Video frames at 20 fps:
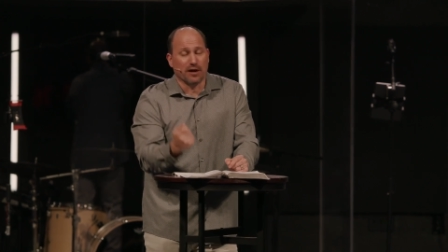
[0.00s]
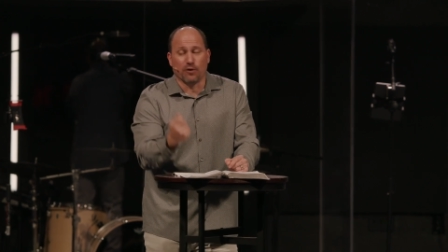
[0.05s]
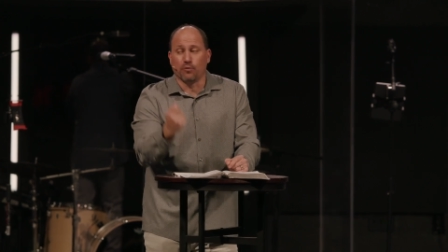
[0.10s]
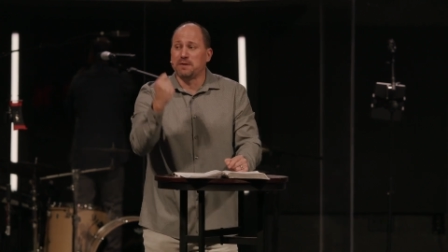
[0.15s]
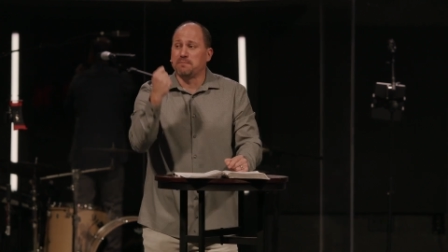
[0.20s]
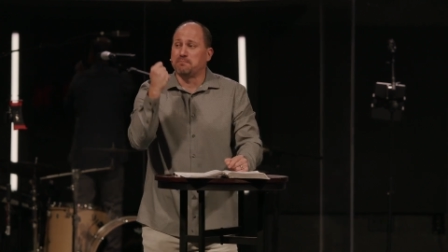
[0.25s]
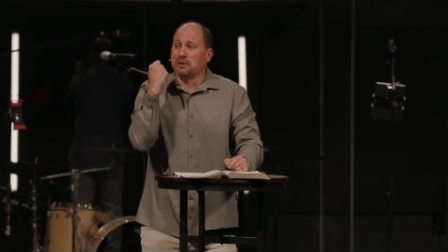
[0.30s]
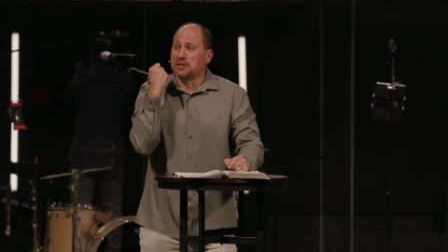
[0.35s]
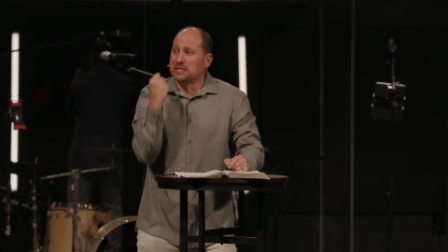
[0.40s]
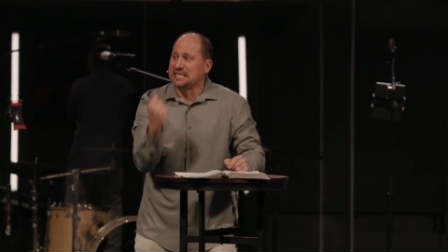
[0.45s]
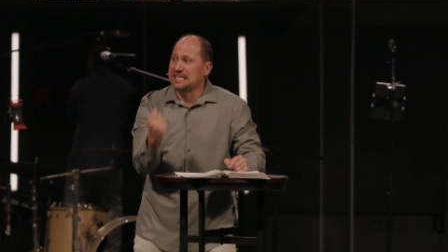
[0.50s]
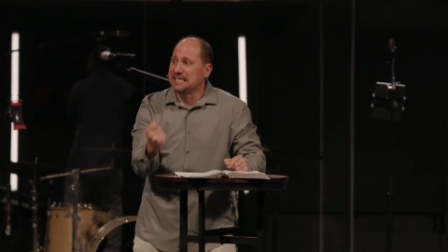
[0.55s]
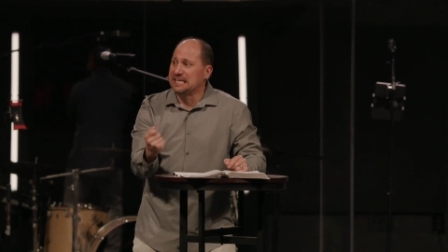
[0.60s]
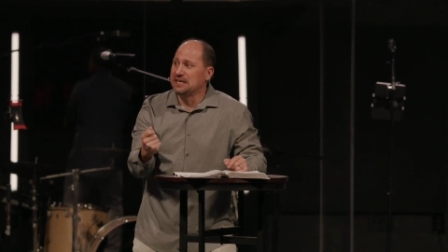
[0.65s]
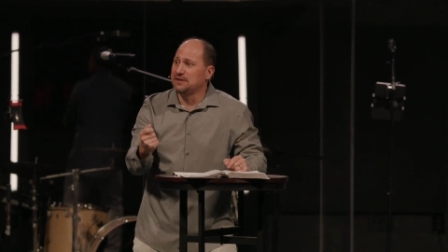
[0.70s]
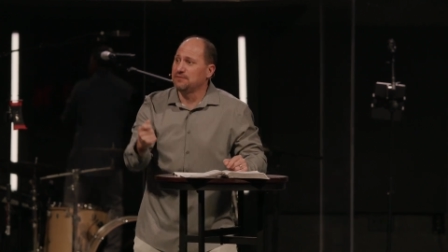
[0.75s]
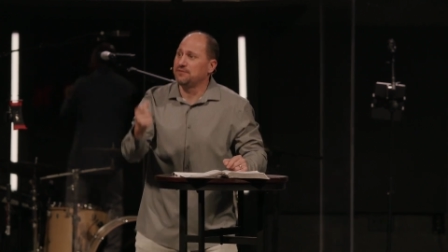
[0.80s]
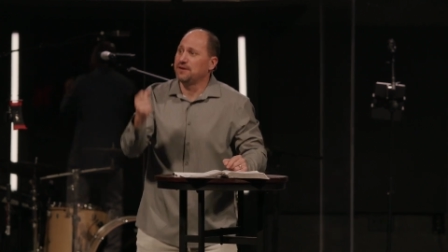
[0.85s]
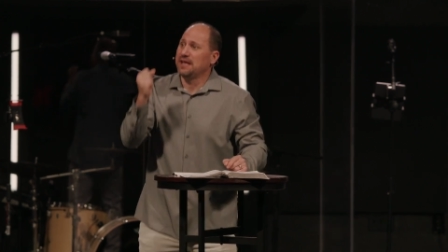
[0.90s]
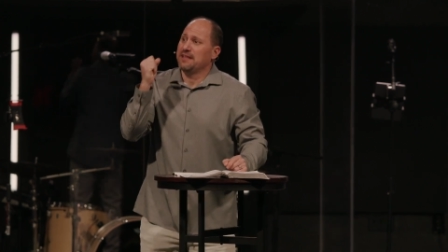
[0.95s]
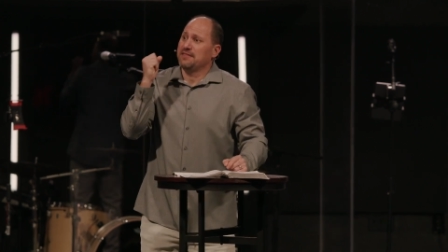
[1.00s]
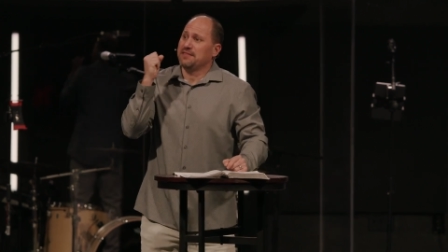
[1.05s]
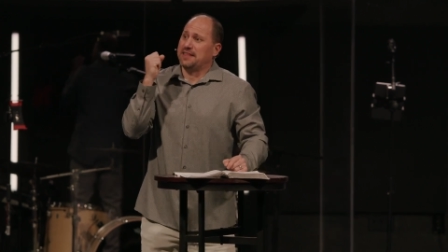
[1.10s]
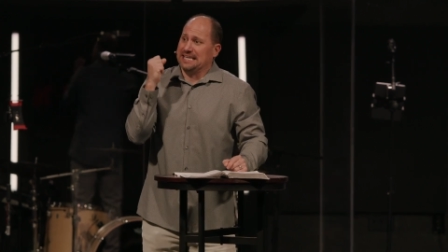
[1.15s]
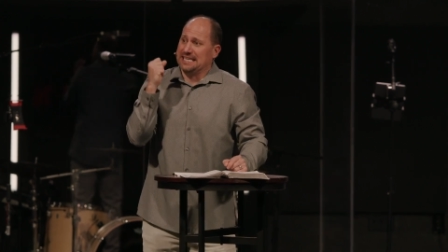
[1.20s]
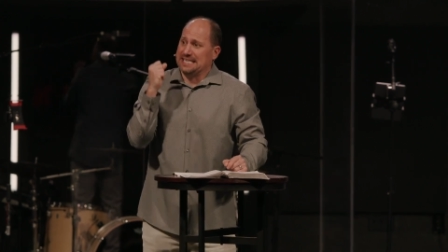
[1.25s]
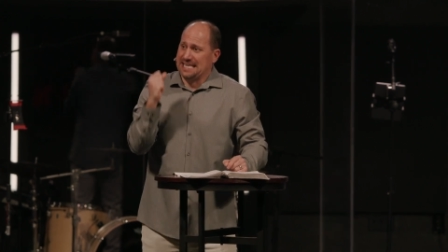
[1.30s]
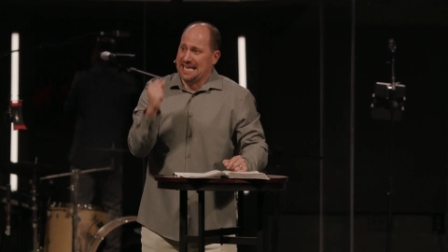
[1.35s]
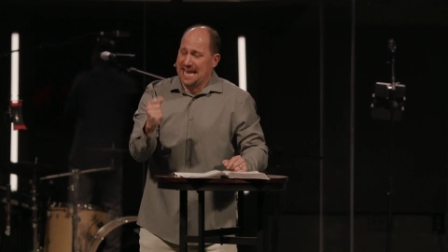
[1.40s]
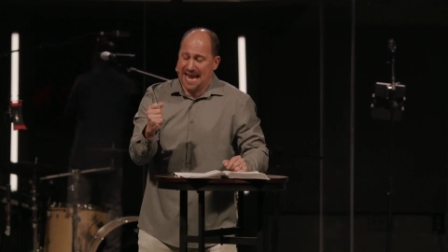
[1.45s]
We believe that he
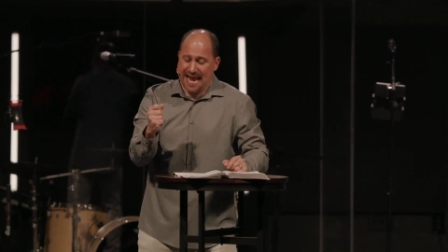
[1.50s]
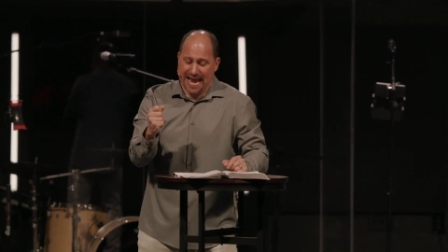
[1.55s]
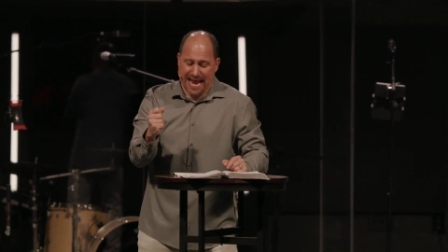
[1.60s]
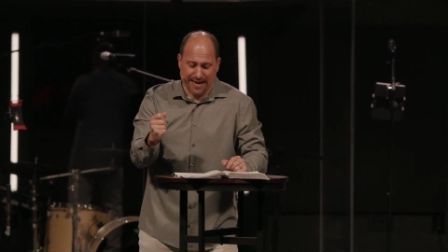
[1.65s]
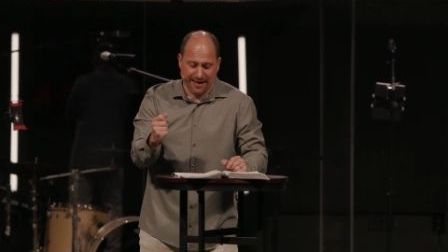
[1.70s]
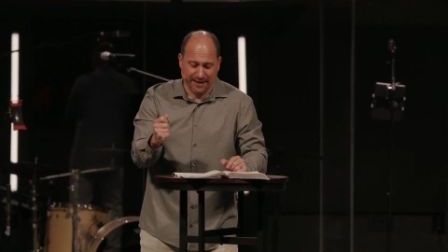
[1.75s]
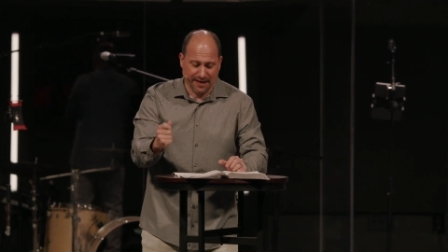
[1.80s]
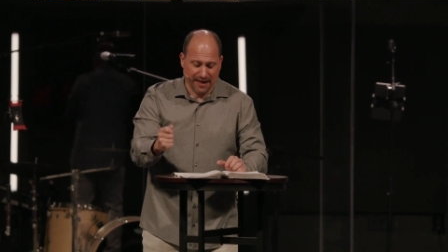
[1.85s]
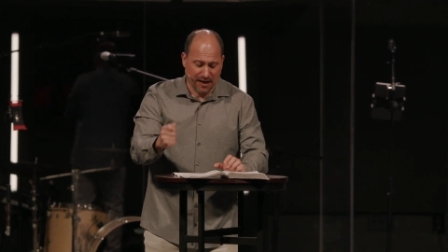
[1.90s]
can,